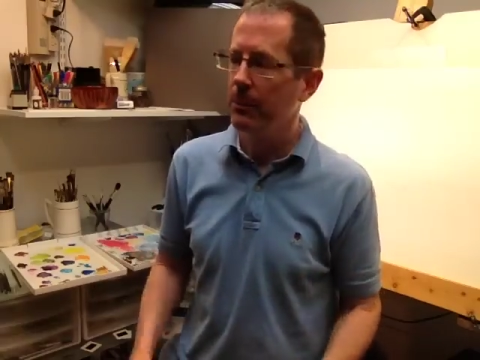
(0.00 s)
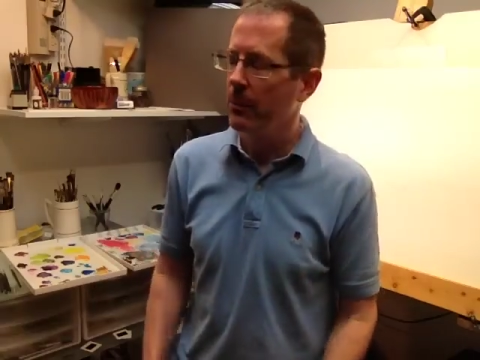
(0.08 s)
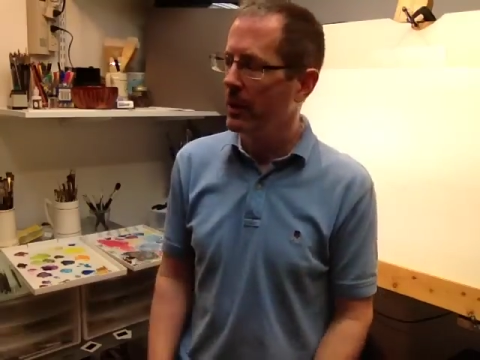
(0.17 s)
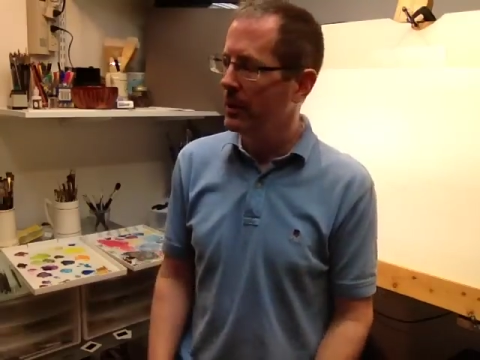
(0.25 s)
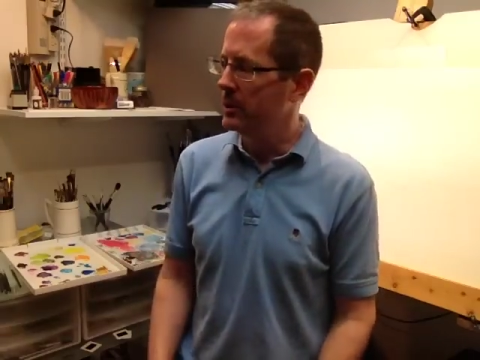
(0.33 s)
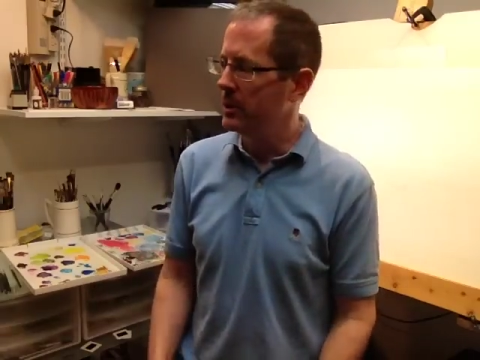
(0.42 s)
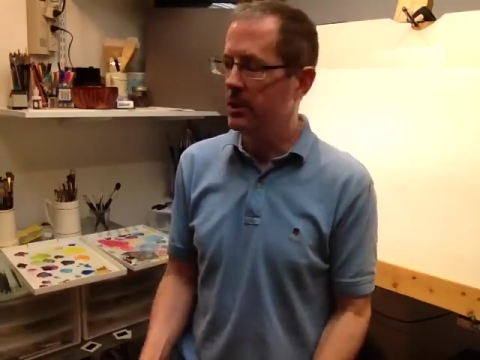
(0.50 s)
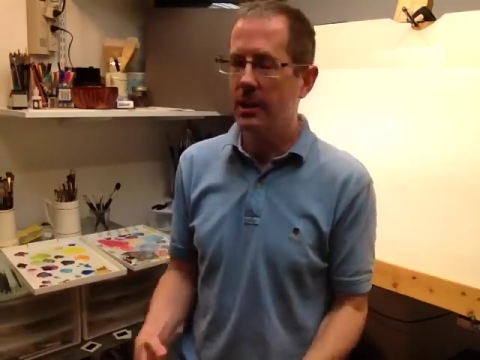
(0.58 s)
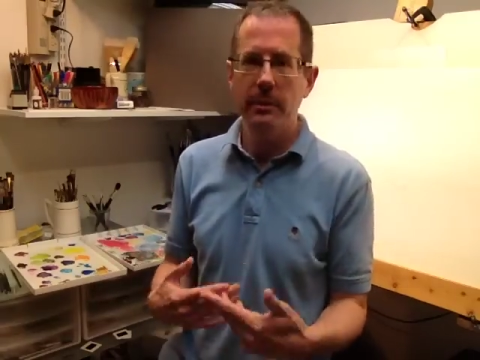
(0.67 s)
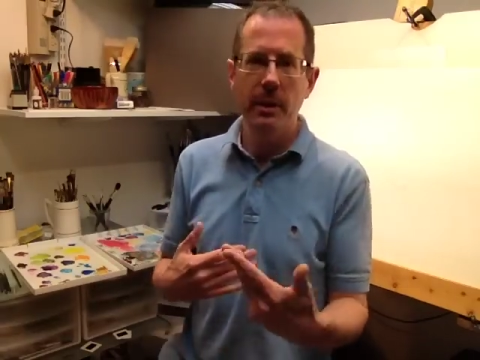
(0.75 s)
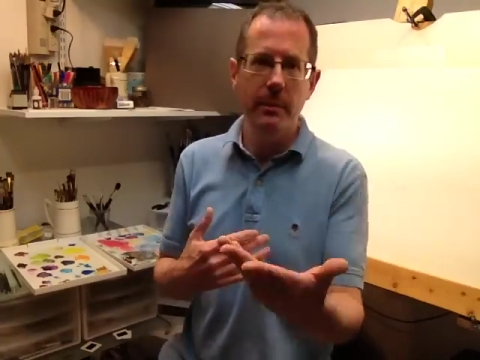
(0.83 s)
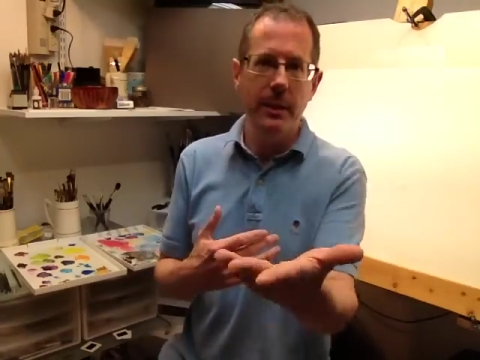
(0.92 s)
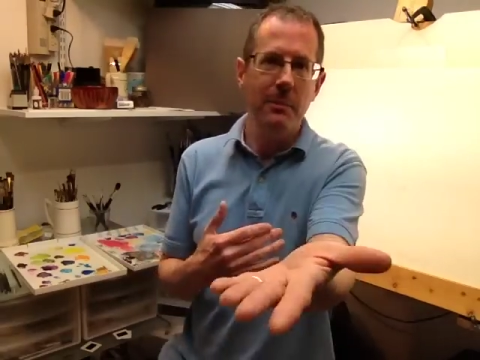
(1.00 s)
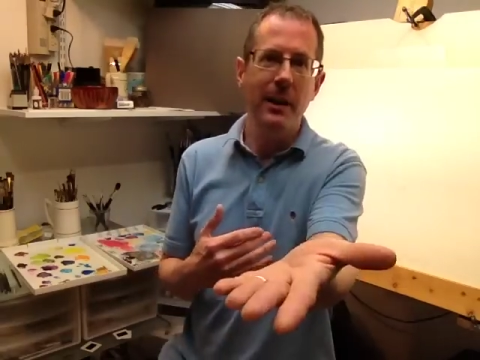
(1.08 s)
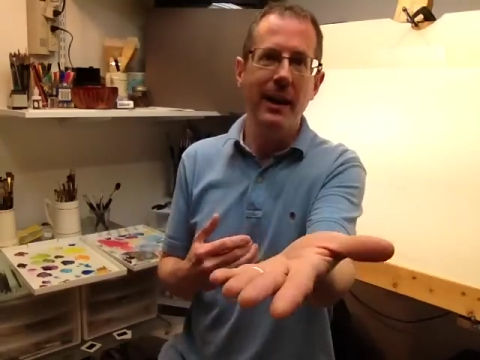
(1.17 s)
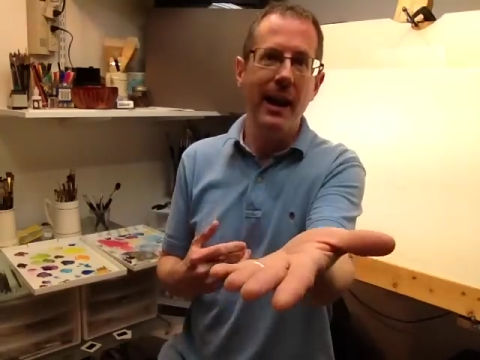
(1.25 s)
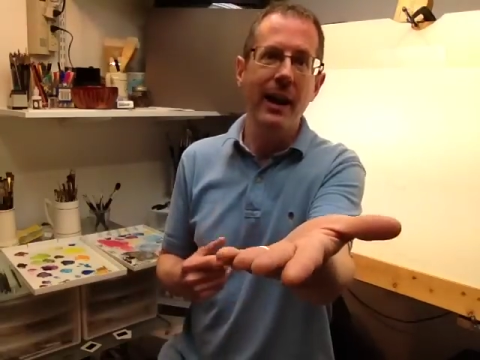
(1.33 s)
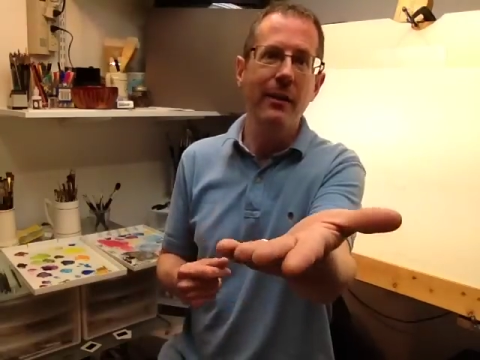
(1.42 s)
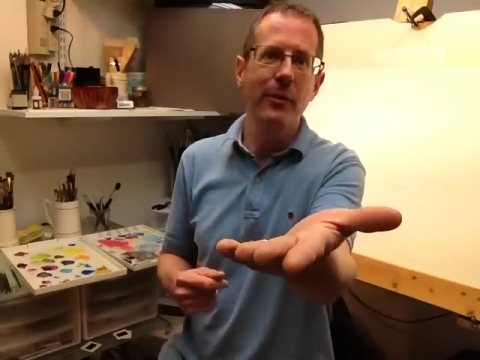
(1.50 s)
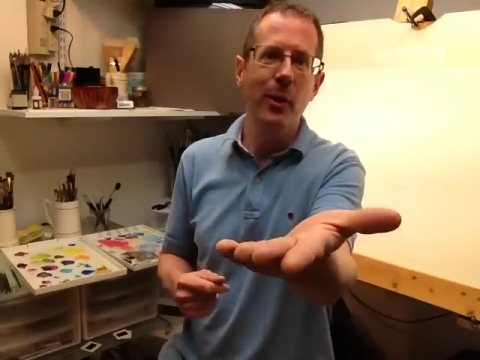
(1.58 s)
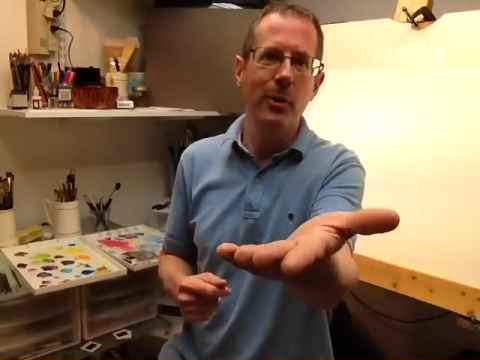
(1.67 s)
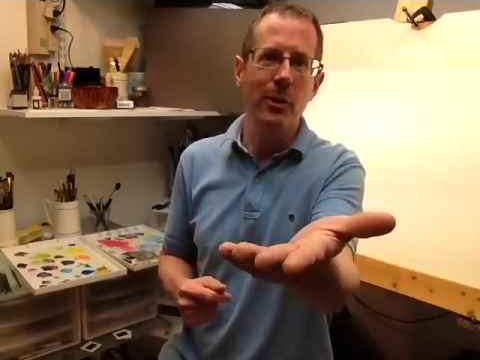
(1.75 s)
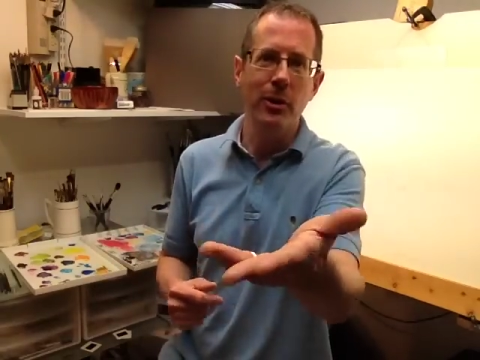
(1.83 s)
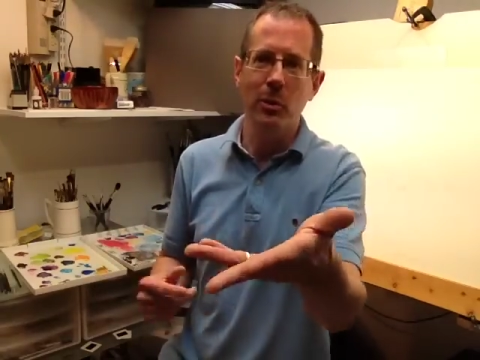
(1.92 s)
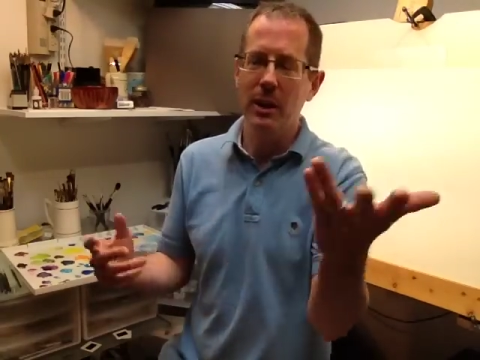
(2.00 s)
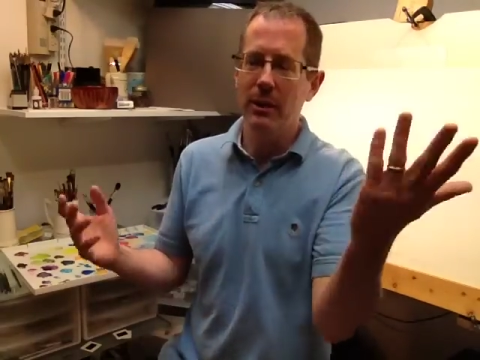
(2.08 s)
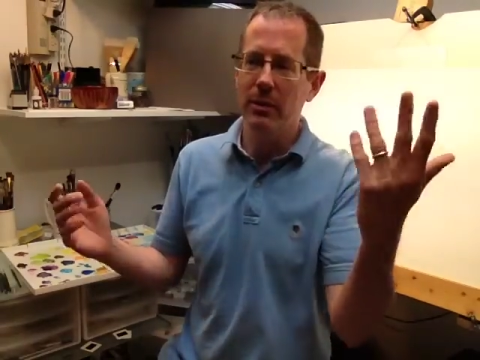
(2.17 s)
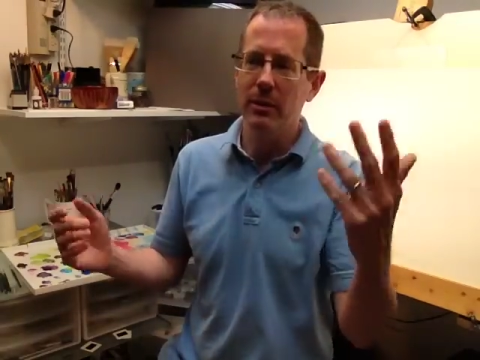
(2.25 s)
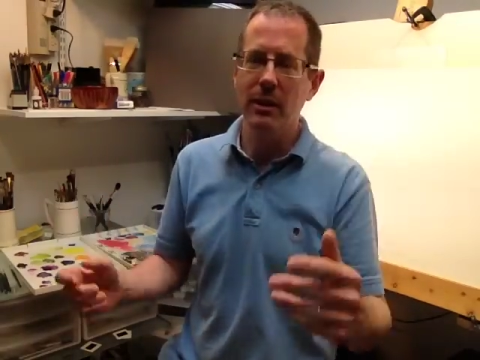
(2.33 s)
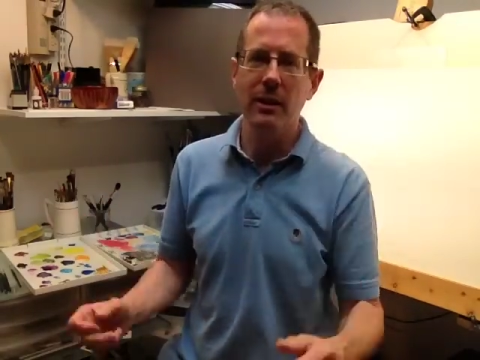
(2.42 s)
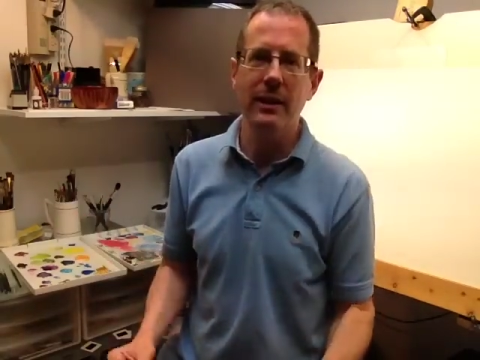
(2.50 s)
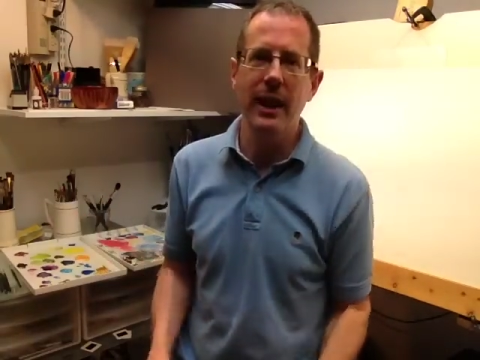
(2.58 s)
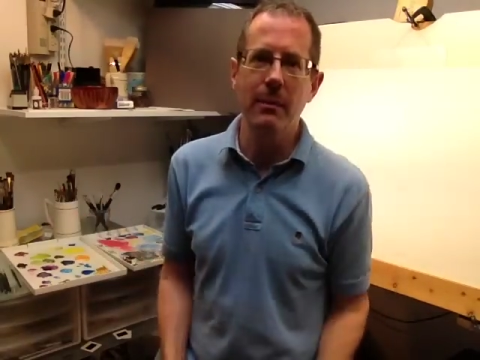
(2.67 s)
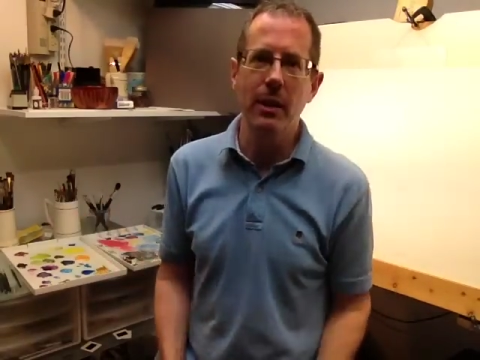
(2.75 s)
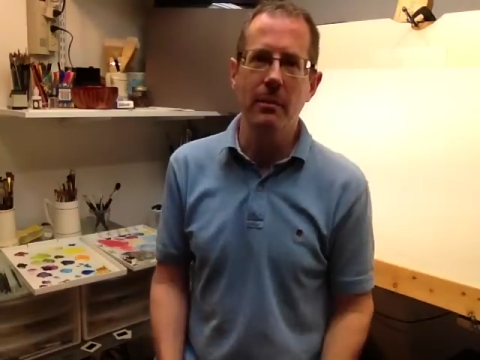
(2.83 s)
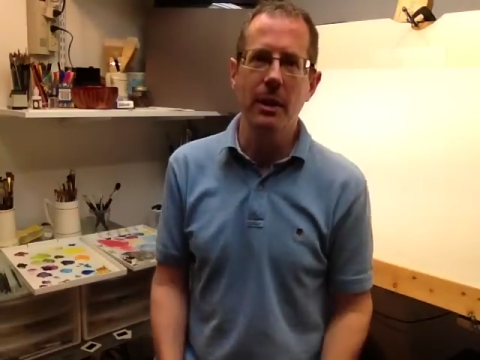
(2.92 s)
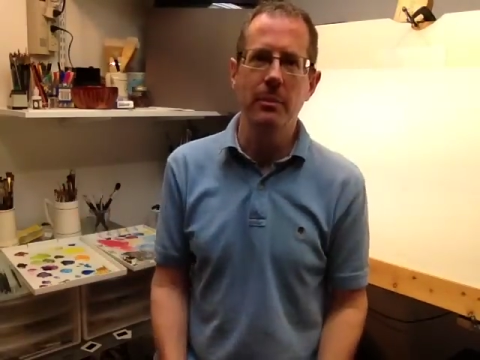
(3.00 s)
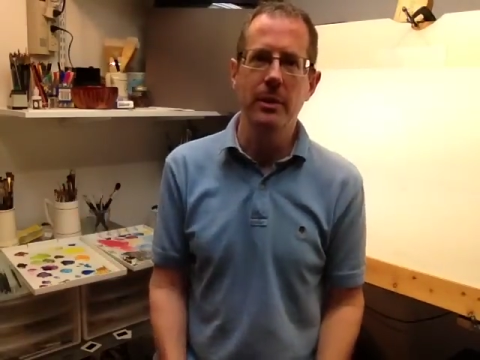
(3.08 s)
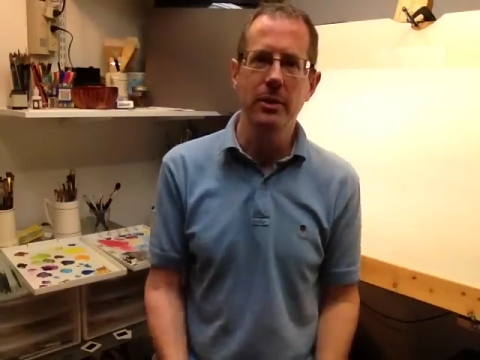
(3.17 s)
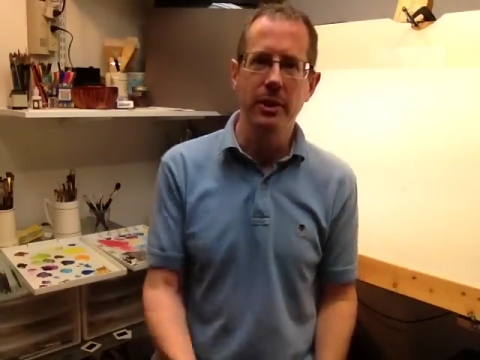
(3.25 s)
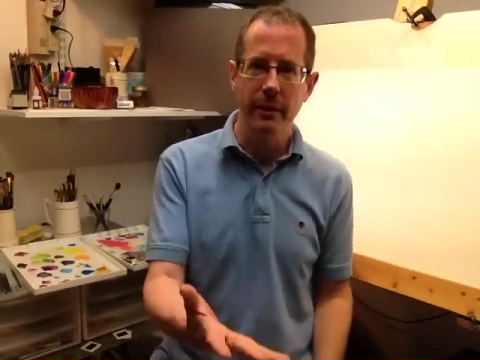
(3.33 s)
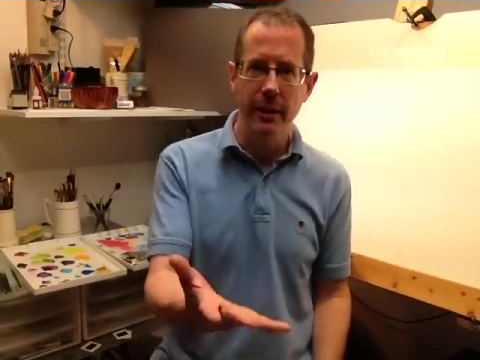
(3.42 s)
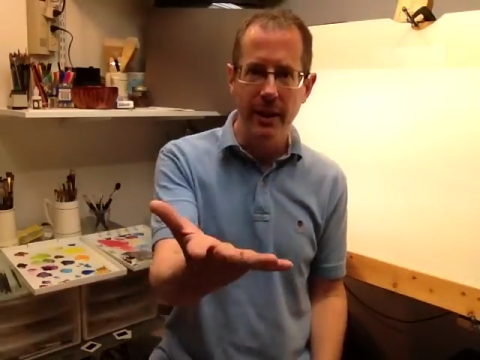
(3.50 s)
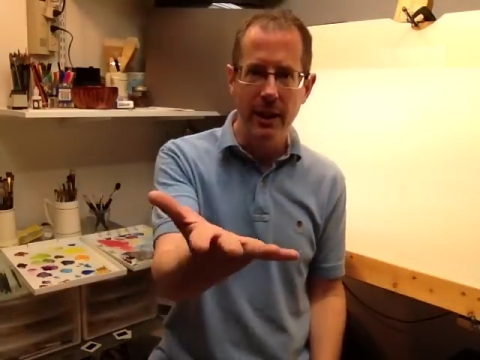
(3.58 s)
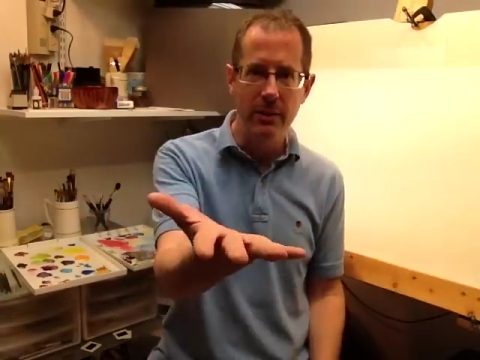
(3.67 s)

It's just going to be me and my iPhone or whatever little camera I might be using. Right now